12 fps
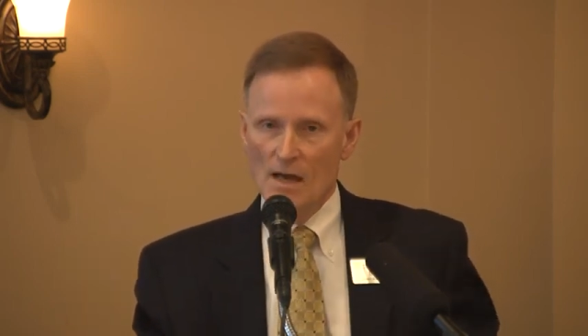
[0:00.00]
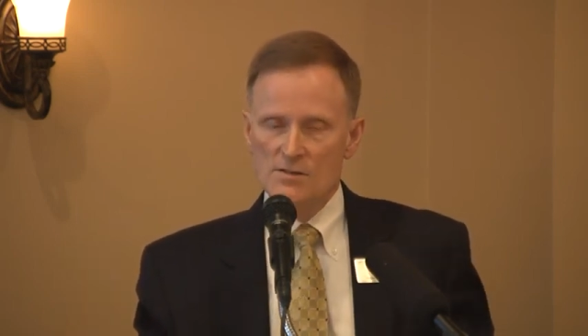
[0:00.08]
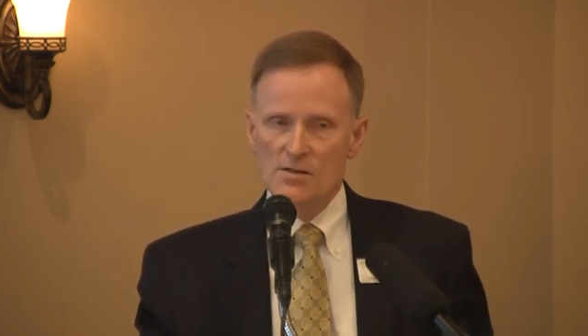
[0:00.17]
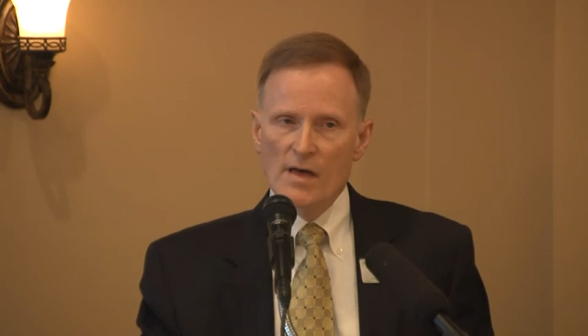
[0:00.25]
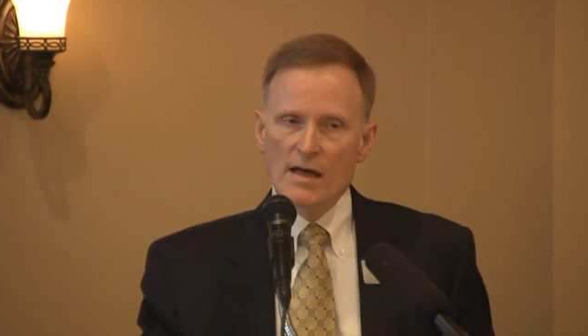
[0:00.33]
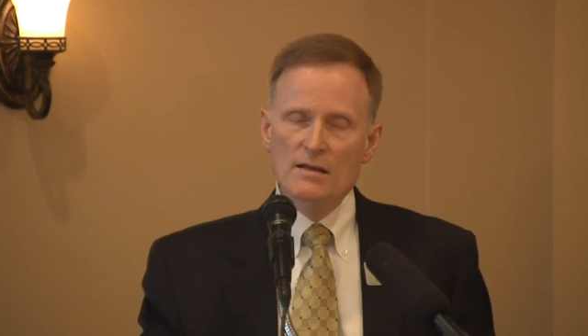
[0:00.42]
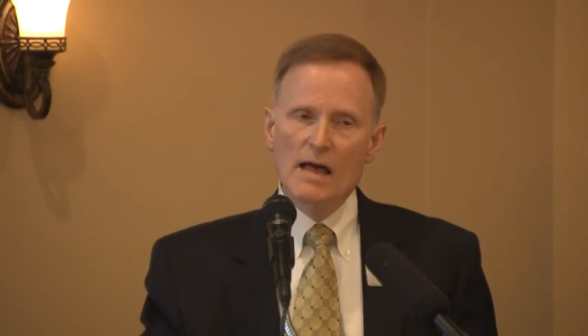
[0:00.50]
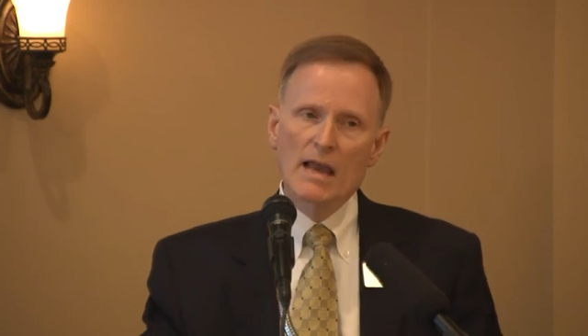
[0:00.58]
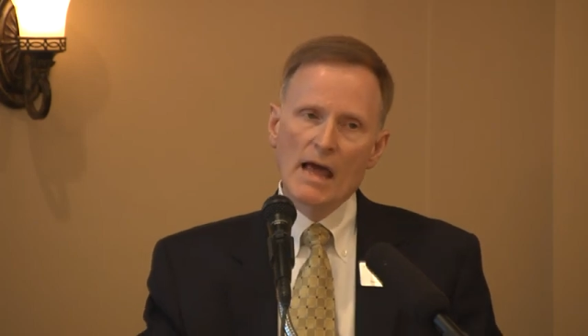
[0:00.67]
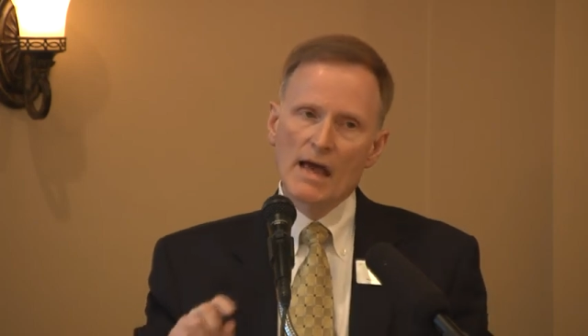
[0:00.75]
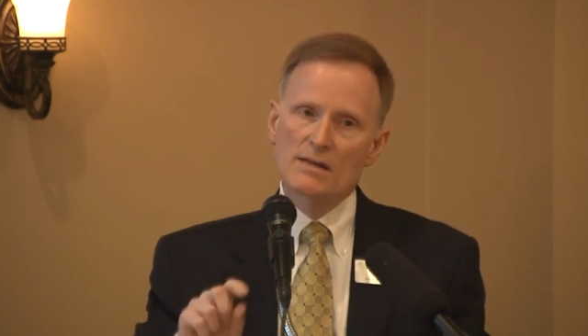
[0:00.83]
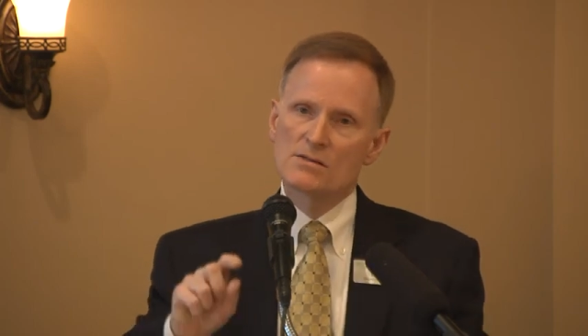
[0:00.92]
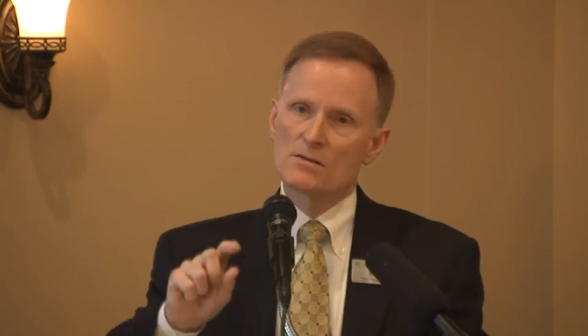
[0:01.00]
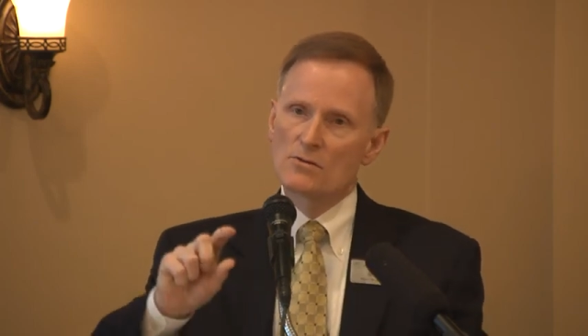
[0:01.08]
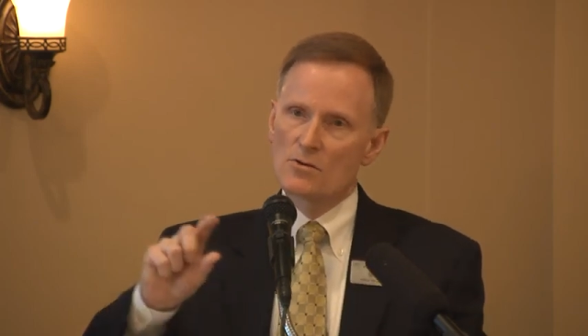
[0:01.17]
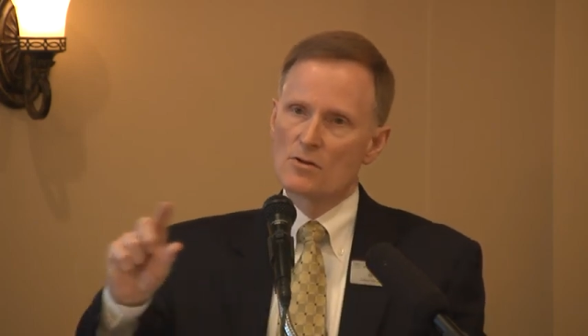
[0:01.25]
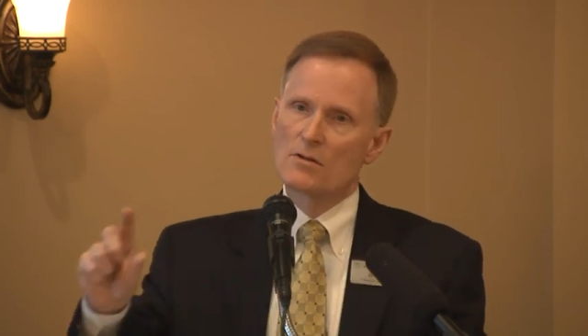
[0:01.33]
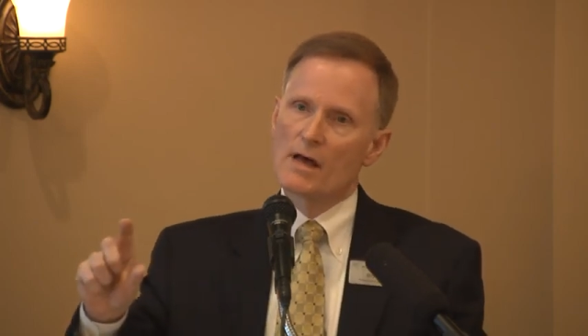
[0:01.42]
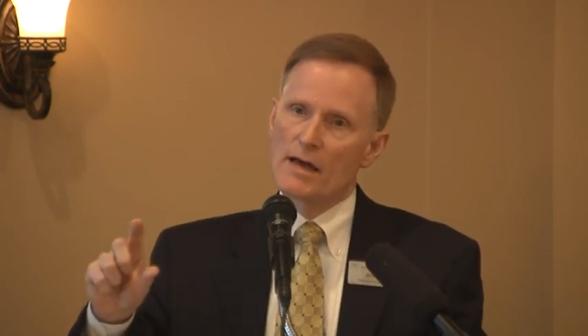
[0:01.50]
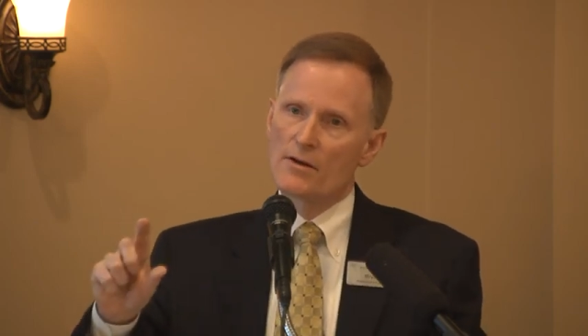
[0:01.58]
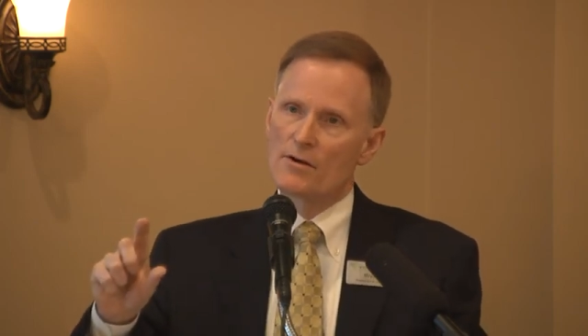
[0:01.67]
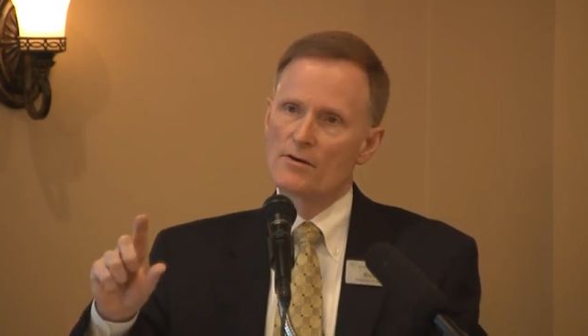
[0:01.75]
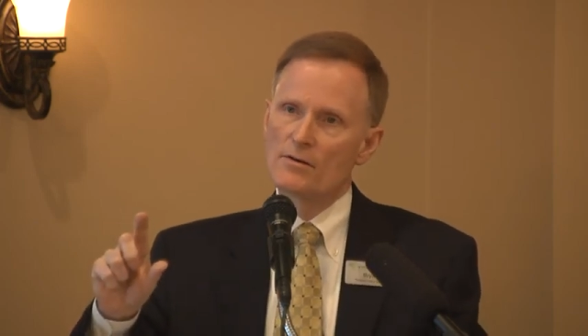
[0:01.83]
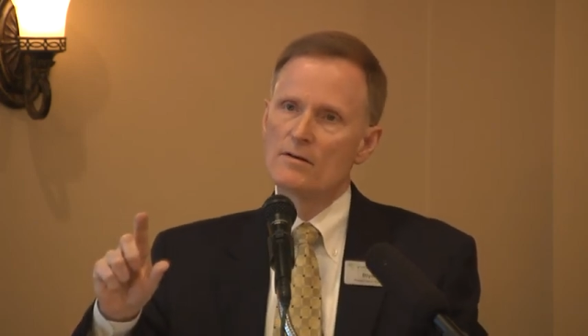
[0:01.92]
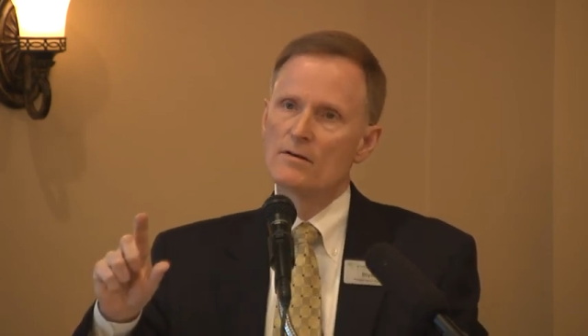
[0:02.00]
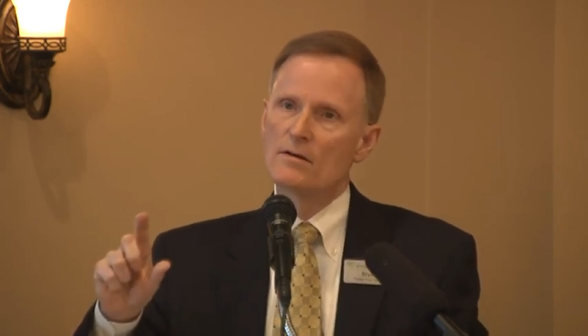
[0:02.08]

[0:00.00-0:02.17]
So that adds a little layer,